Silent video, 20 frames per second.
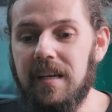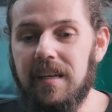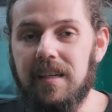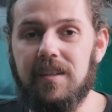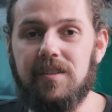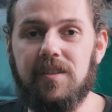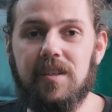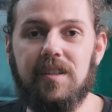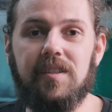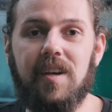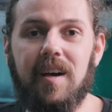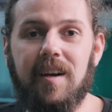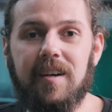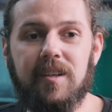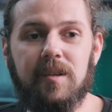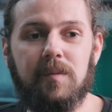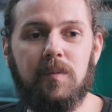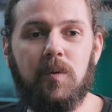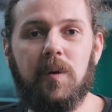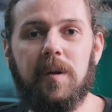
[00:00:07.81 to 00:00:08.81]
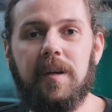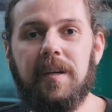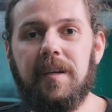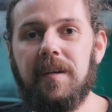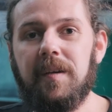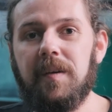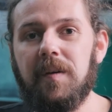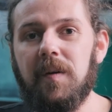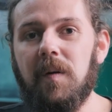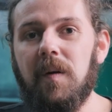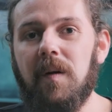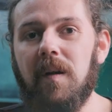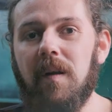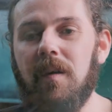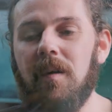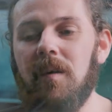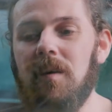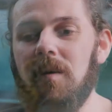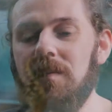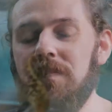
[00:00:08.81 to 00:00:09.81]
It's a tiger moray eel,
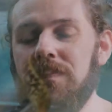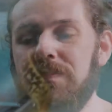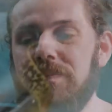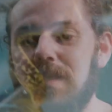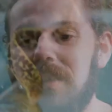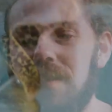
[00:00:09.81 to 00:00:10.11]
um,